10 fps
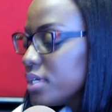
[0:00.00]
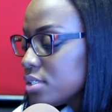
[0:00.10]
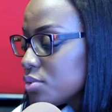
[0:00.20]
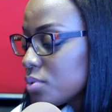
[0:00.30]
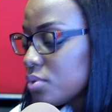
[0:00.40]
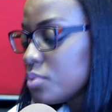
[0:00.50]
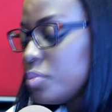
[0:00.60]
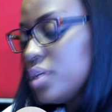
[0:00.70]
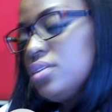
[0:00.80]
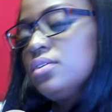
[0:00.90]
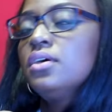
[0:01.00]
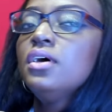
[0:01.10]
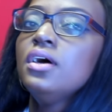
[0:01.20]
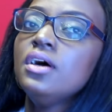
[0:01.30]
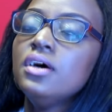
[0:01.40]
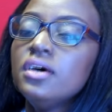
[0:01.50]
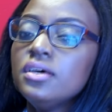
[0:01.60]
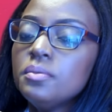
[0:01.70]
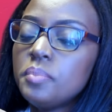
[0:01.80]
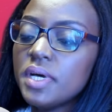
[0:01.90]
messes with you a bit.
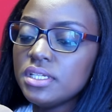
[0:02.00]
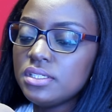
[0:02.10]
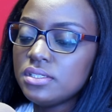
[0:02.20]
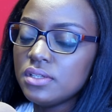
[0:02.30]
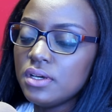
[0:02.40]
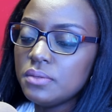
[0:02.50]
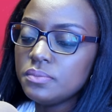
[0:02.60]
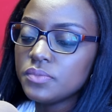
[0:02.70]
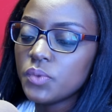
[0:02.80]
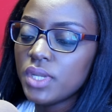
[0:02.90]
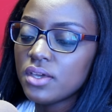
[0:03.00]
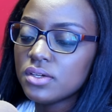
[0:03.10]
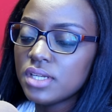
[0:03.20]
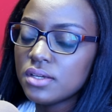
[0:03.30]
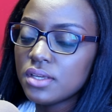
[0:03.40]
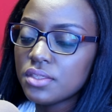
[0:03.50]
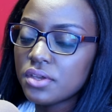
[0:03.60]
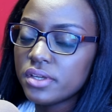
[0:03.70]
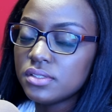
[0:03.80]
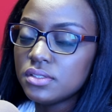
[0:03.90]
But um, when I got out, I
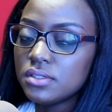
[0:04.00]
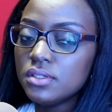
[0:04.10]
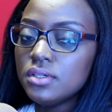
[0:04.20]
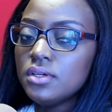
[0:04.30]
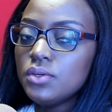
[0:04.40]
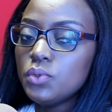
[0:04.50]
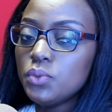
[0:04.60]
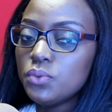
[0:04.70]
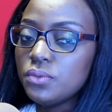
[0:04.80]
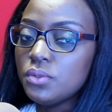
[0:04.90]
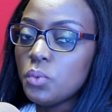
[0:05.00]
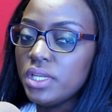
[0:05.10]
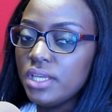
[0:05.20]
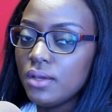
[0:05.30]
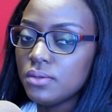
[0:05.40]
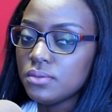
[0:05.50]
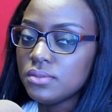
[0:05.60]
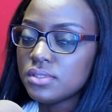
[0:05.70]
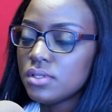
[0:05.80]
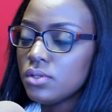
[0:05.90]
thought, whew, what now?
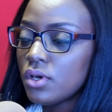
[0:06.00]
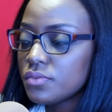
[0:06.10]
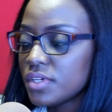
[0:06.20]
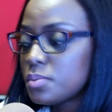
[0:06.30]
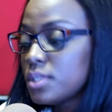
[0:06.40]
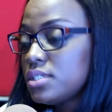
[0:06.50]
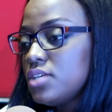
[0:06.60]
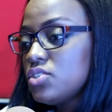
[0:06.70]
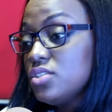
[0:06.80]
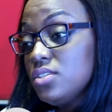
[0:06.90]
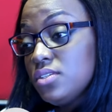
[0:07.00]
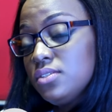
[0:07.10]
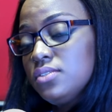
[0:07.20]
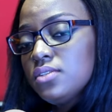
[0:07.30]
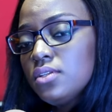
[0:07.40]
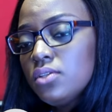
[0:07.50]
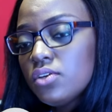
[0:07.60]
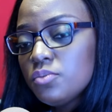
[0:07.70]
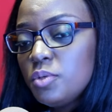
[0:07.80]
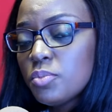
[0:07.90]
There's a lot of expectations. Mm-hmm. There's a mm-hmm.
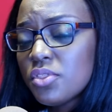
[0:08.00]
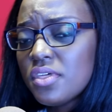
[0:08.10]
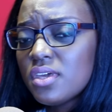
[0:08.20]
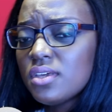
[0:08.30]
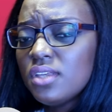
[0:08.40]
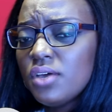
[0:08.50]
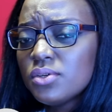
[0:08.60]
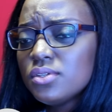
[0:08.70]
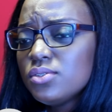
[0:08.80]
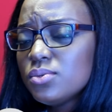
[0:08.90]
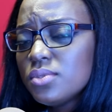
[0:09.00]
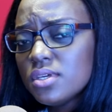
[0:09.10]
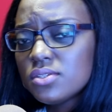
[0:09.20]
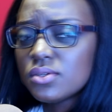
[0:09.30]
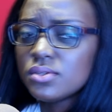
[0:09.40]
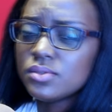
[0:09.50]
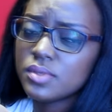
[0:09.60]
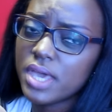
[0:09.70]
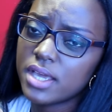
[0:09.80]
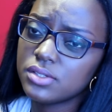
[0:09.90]
lot of people thinking, now you're going to do this, you're going to
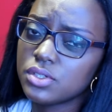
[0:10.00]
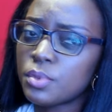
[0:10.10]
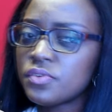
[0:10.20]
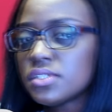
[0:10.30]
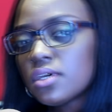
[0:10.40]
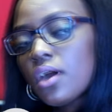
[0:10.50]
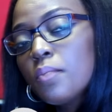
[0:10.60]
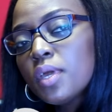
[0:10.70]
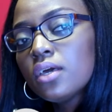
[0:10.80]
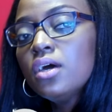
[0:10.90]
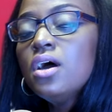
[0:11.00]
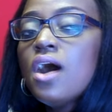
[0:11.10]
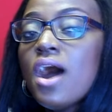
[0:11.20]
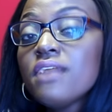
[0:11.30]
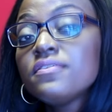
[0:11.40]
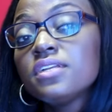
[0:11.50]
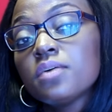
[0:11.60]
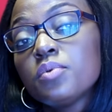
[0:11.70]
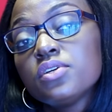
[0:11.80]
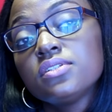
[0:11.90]
do that, job offers are coming. I feel
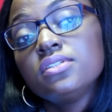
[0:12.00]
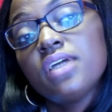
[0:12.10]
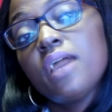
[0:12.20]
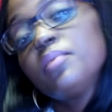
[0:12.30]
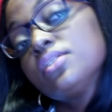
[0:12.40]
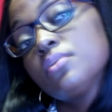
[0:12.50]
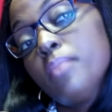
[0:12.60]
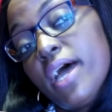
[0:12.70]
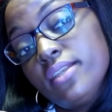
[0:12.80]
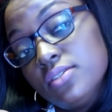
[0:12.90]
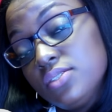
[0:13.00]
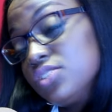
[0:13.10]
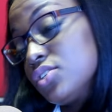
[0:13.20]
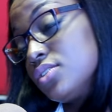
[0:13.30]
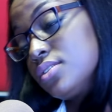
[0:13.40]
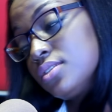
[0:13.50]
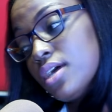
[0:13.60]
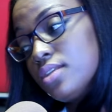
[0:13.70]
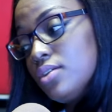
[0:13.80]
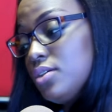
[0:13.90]
like personally, I made some bad decisions in
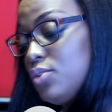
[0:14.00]
that